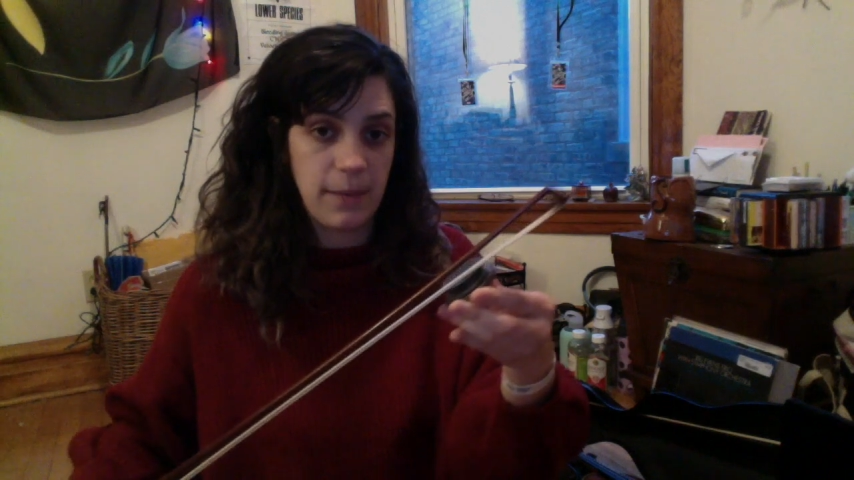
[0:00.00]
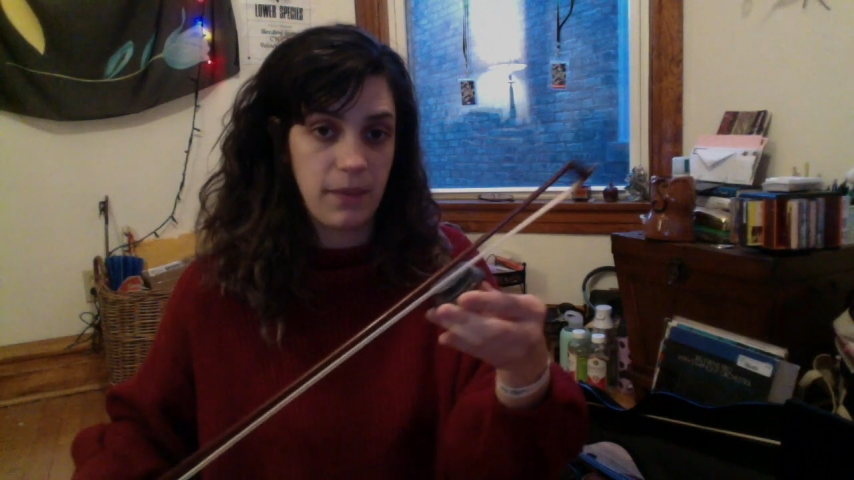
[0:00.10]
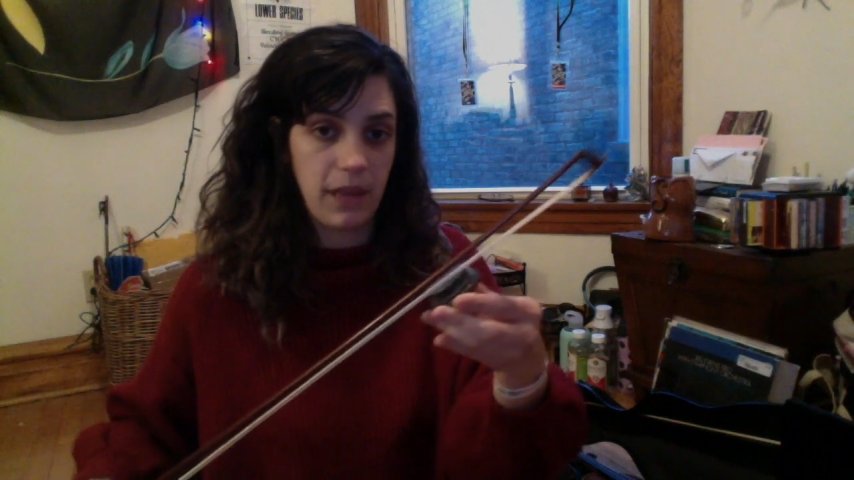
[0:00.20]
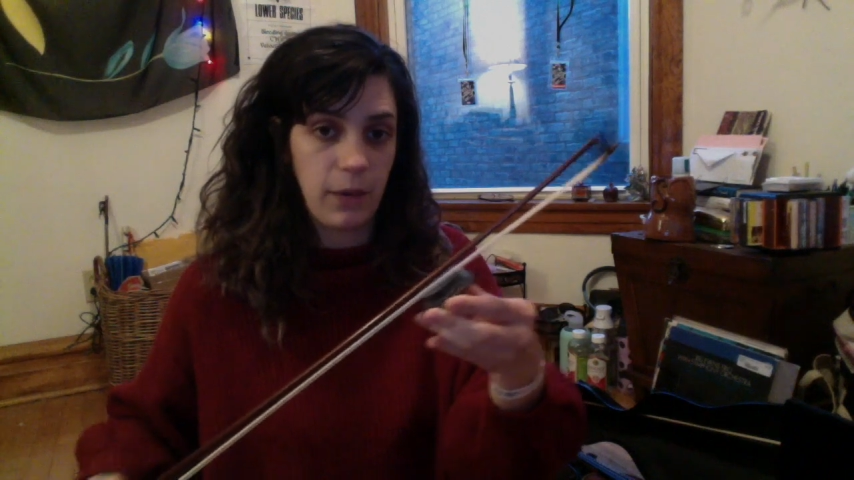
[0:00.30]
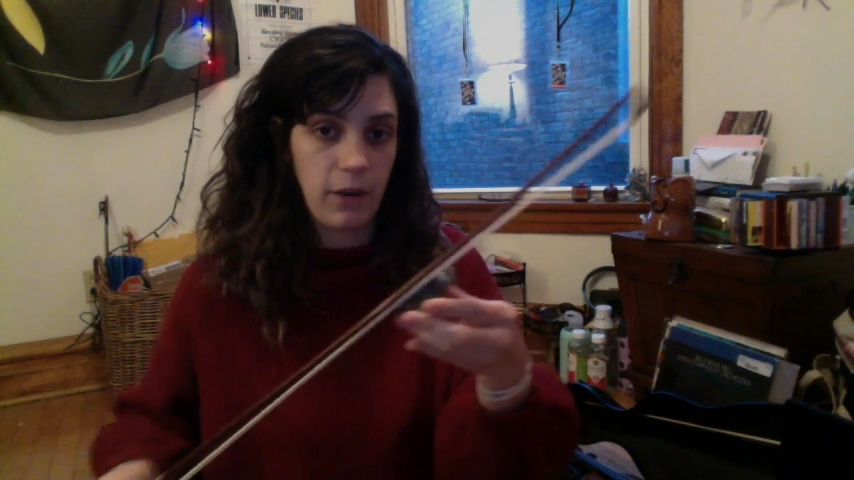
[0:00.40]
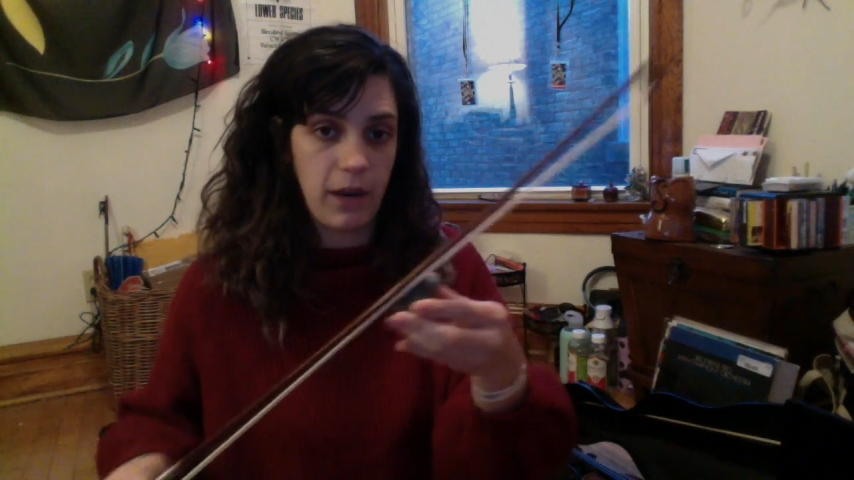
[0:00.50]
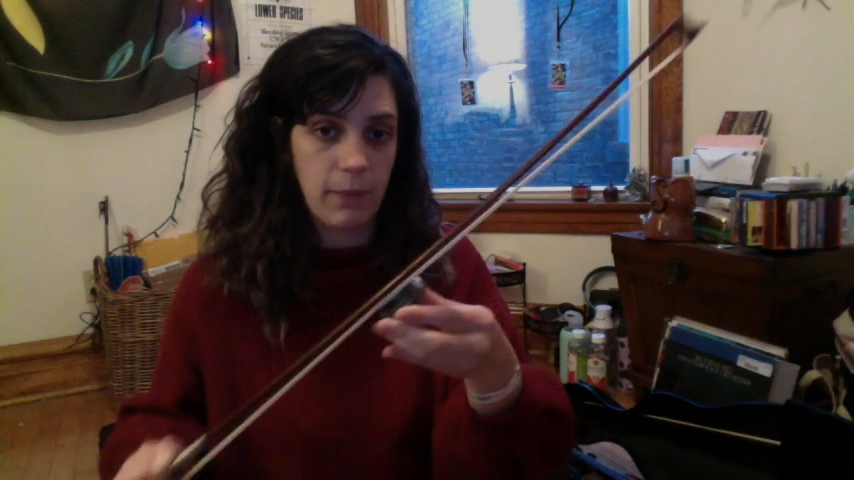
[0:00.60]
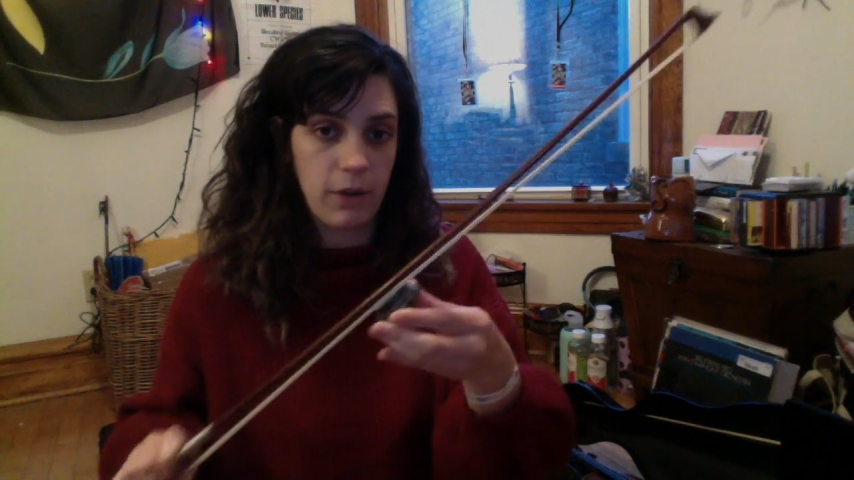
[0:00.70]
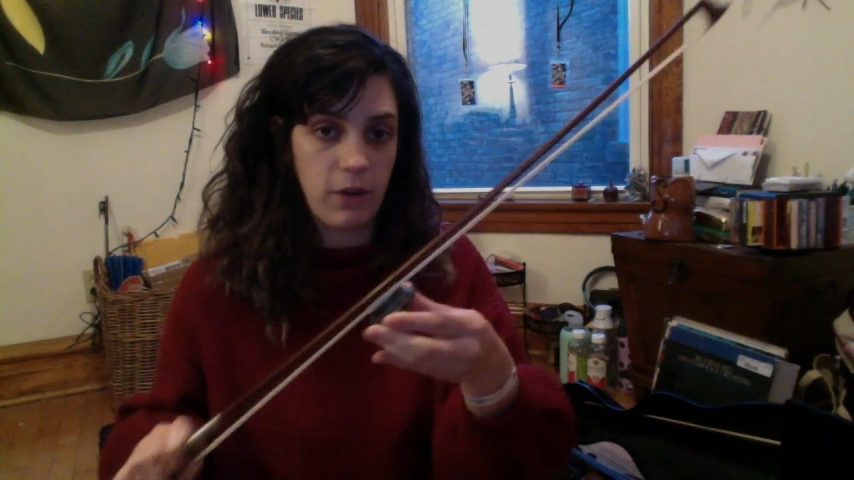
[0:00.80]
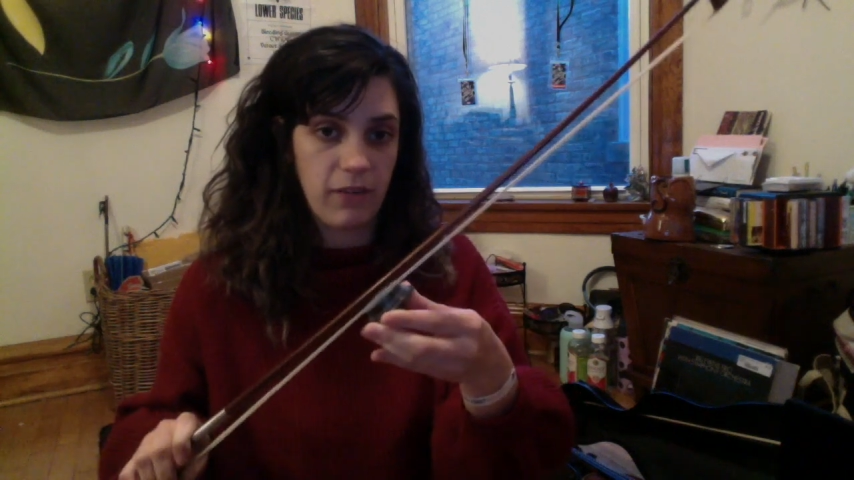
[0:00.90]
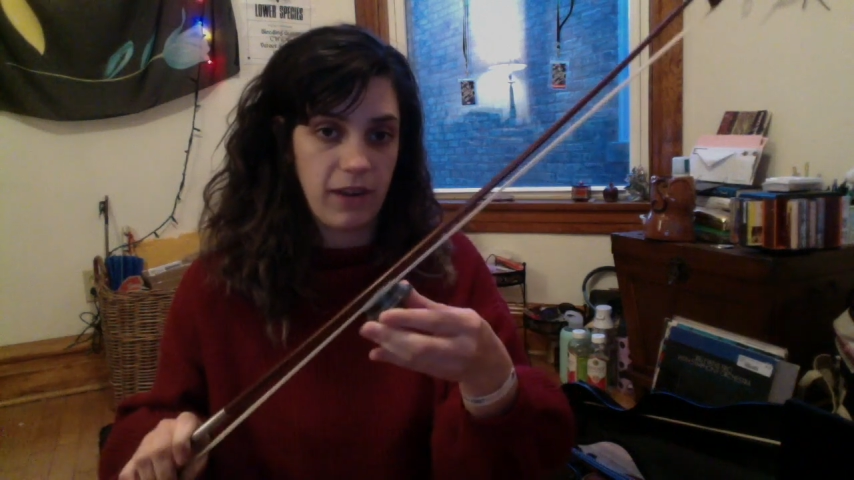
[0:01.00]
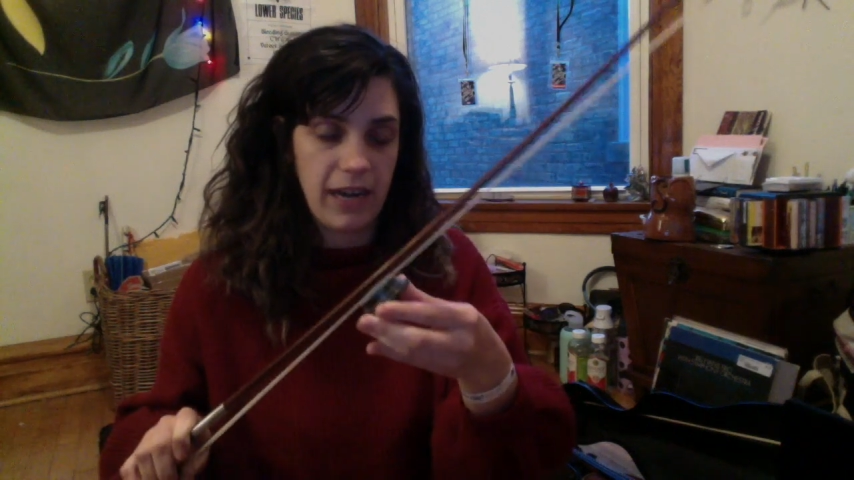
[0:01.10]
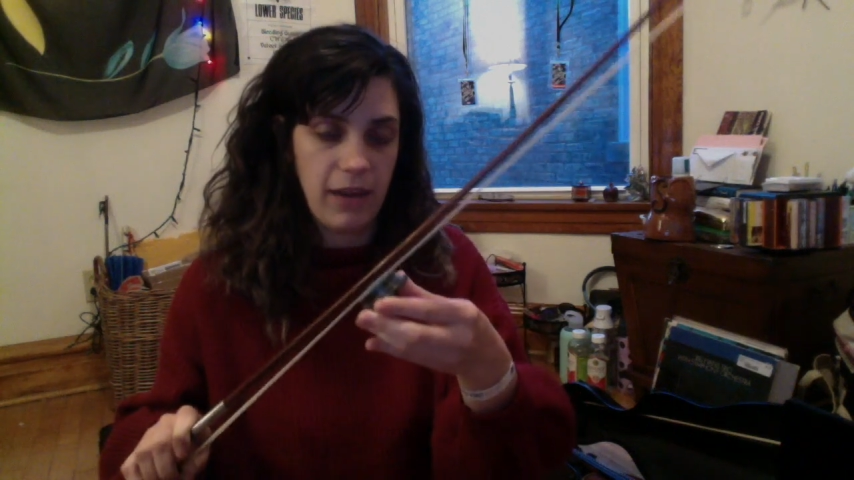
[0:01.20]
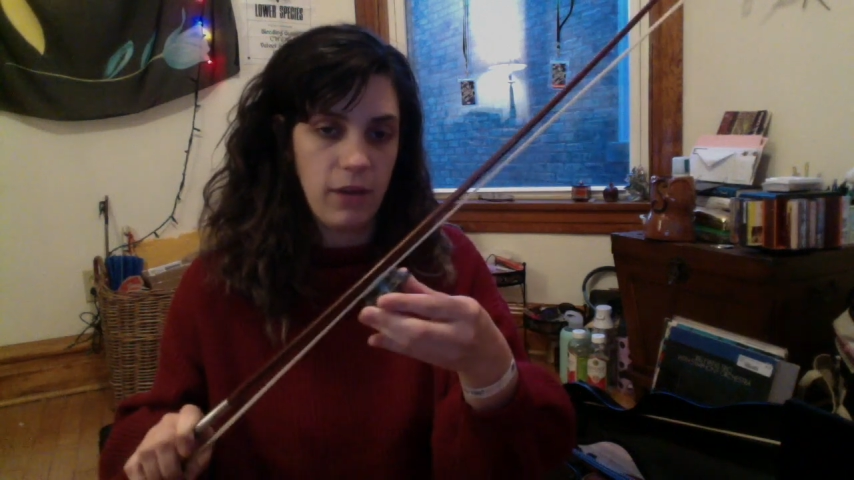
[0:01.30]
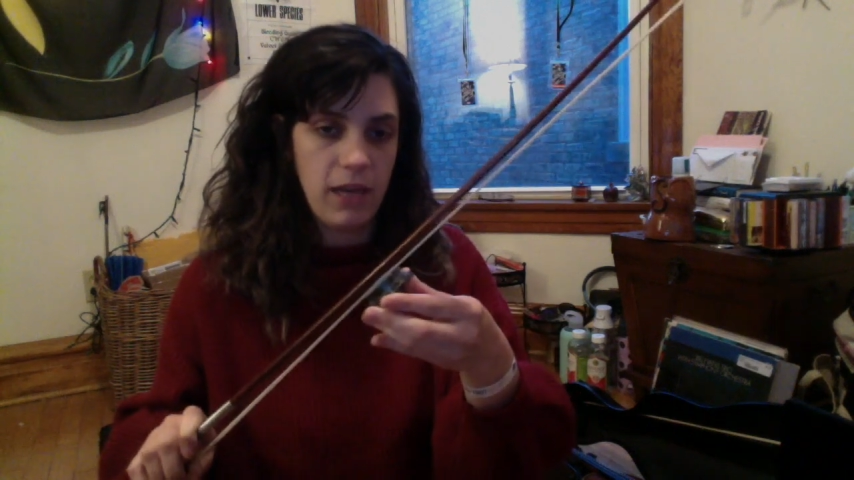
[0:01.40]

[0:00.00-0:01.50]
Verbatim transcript: like where I'm going right now,